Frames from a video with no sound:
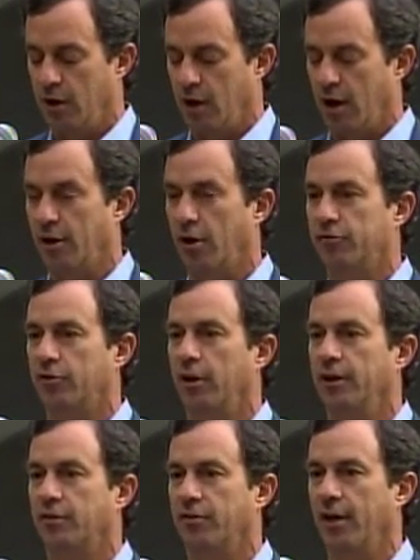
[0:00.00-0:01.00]
I'd also
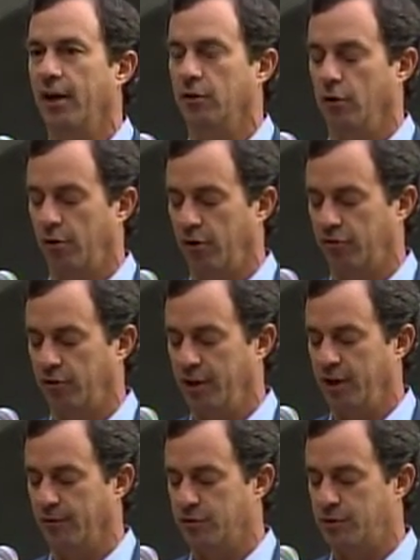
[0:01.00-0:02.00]
like to thank Lawrence
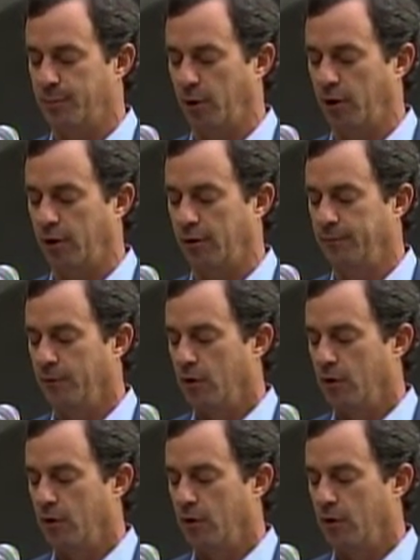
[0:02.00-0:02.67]
Lee of SPUR,